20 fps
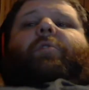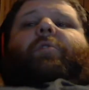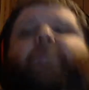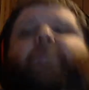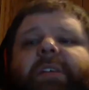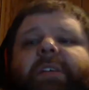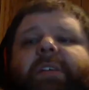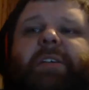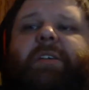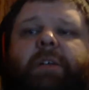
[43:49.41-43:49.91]

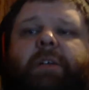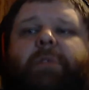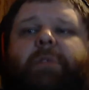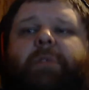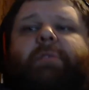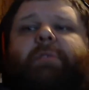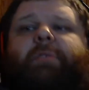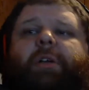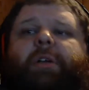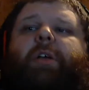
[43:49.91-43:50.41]
fix it.
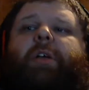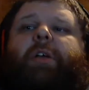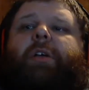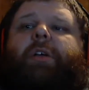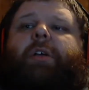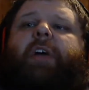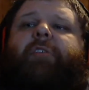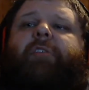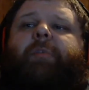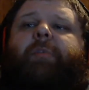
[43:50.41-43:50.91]
And
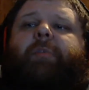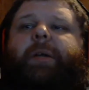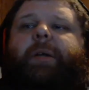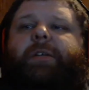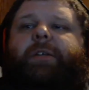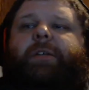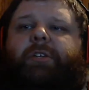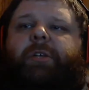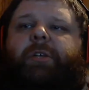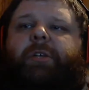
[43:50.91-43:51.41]

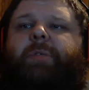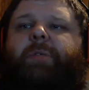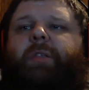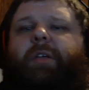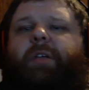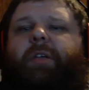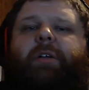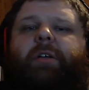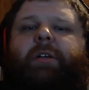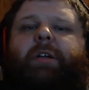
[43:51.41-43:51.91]
everybody's hooked up to
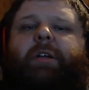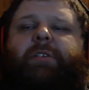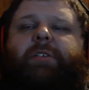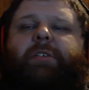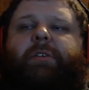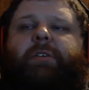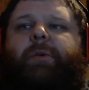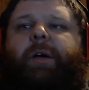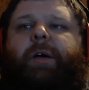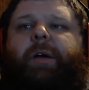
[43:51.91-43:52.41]
the internet,
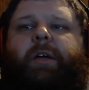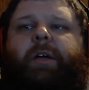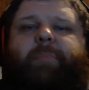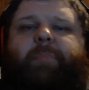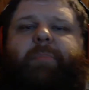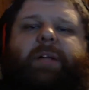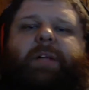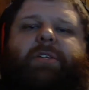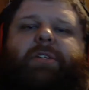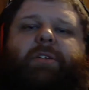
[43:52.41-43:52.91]
so hey,
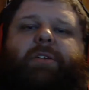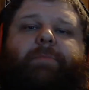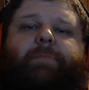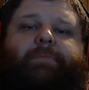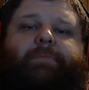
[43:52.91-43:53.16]
patch it.